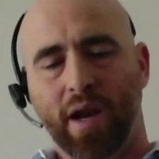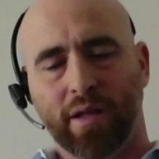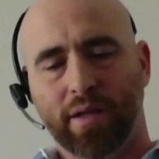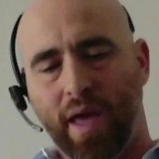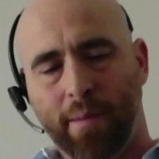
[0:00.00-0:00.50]

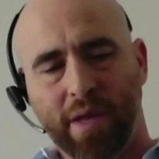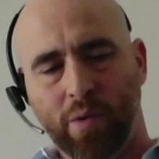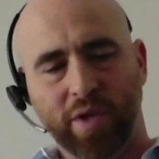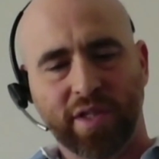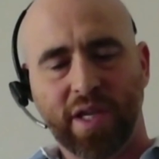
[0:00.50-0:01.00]
And I mean,
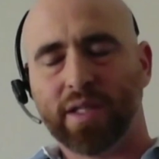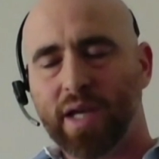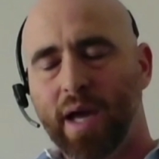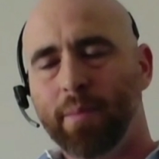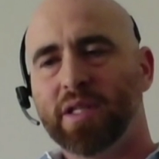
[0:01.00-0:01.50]
we see it
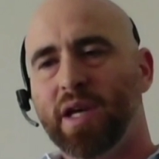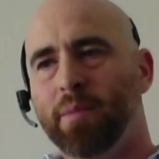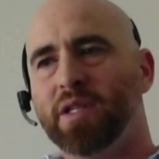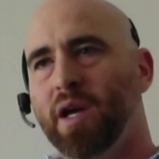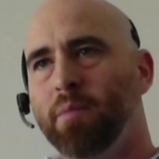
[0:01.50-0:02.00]
time and
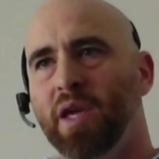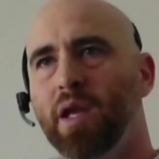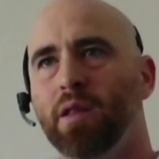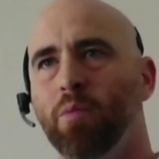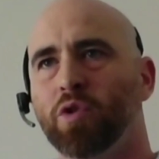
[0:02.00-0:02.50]
time and time
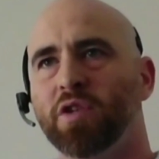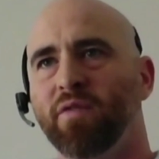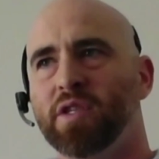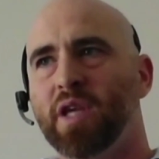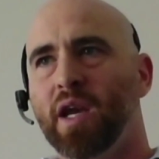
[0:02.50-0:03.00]
again in the more
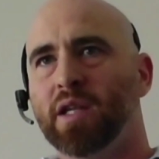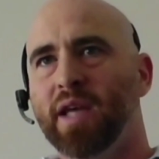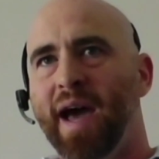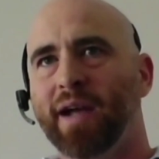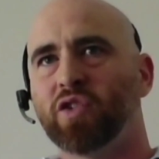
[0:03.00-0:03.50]
sophisticated
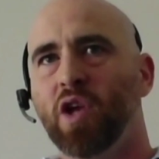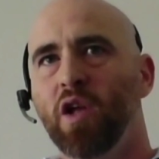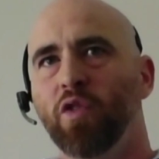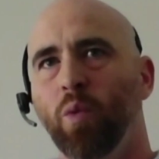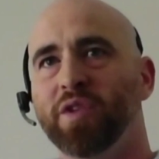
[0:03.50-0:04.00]
attacks,
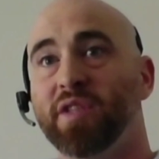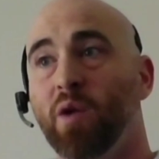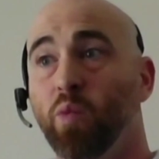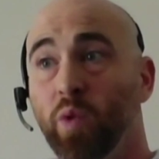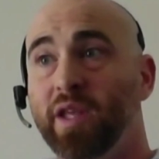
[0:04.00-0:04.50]
the ones that
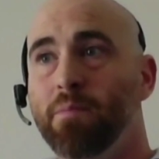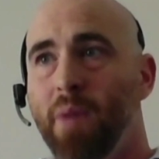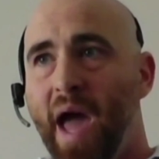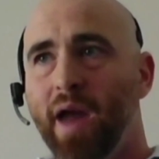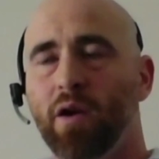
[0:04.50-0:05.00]
really
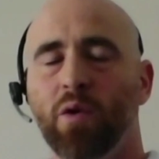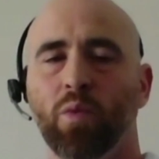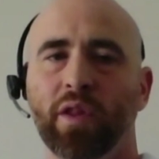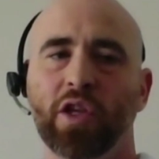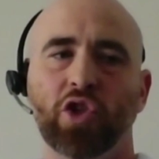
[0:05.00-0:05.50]
matter and
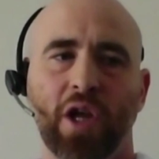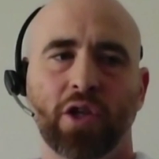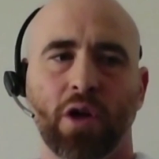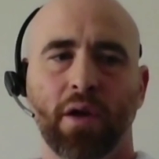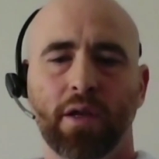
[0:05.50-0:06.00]
really
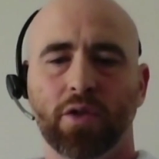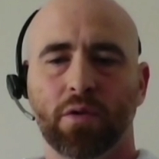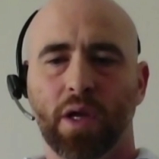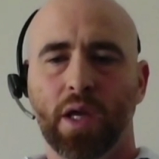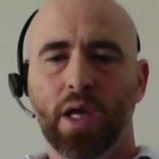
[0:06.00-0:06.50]
change our
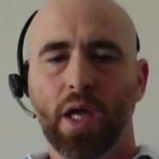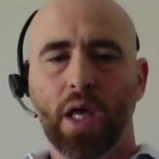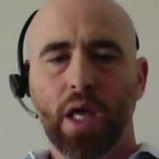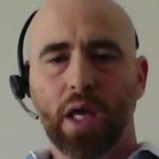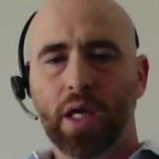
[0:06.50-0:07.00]
industry
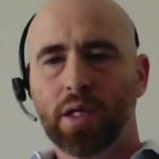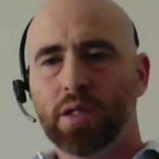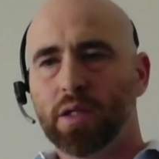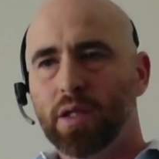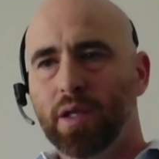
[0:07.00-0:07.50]
is,